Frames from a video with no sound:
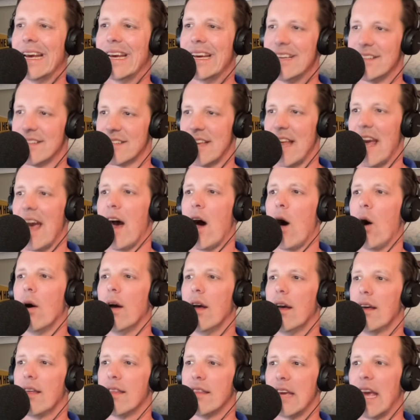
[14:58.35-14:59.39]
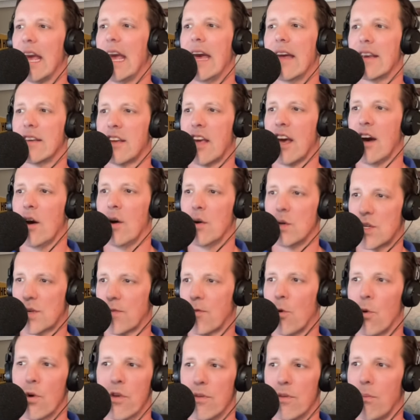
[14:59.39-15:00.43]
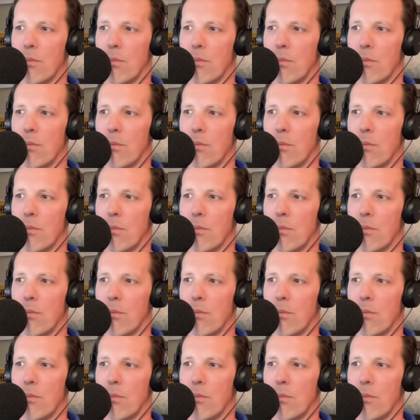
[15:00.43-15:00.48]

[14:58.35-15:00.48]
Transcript: is now the head coach for the